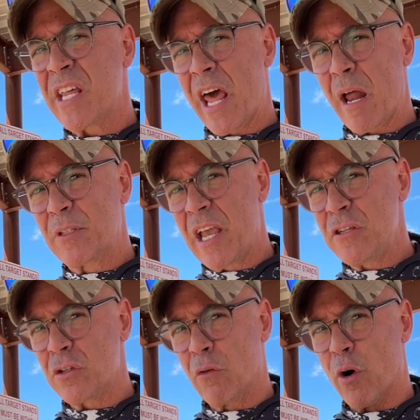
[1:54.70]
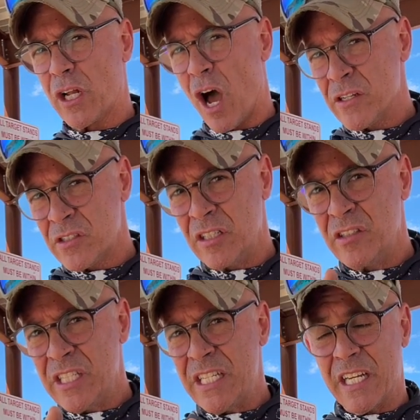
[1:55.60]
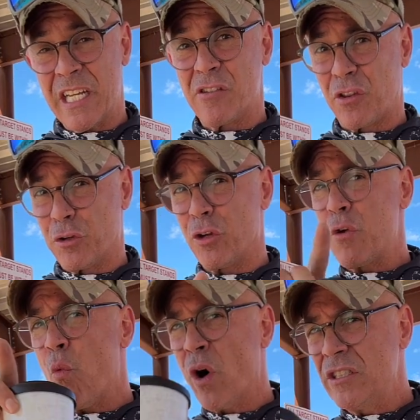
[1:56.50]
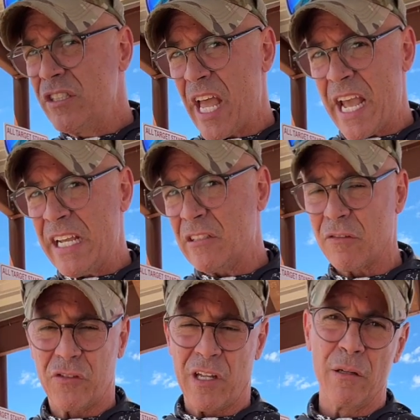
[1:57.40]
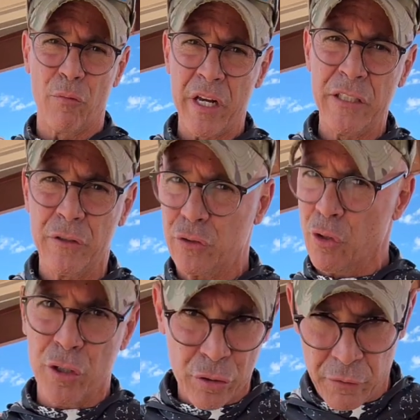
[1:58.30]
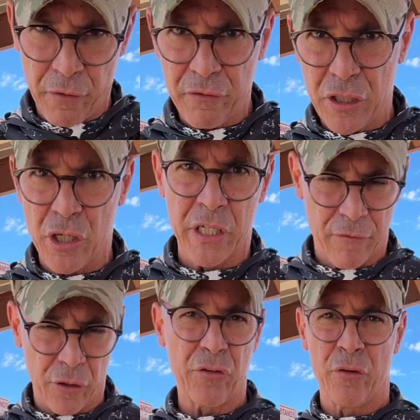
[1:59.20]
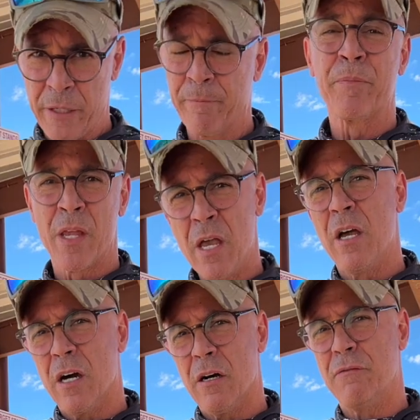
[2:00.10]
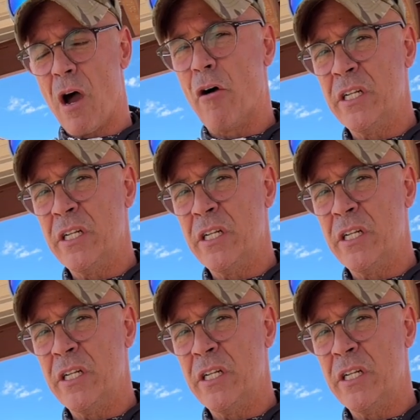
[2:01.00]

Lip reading: an adaptation of what Constantine, in his 31 days of celebrating the 250-year anniversary of our